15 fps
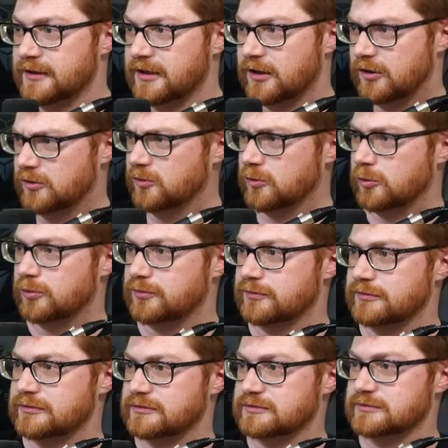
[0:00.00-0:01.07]
Ooh,
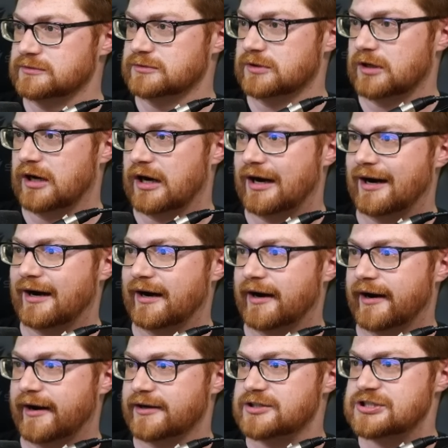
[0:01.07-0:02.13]

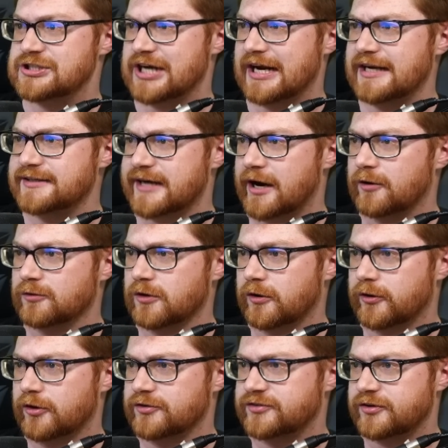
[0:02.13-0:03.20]
uh, J
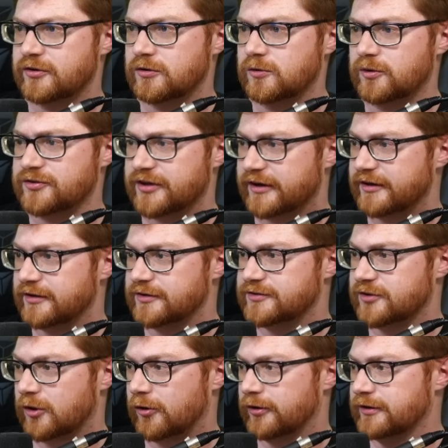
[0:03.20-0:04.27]
Downloader 2? Is that a
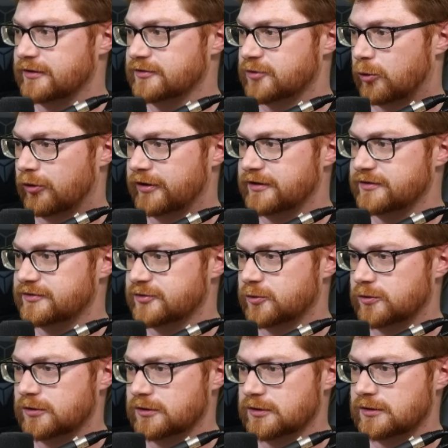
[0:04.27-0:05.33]
torrent, torrent
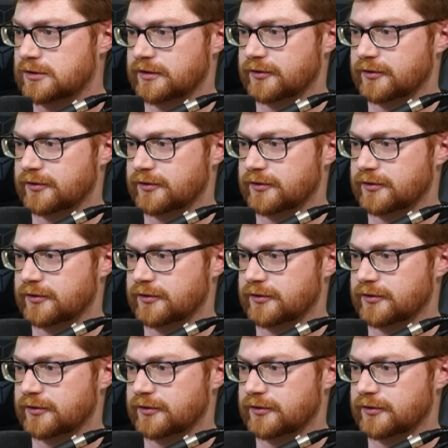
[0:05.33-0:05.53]
tool?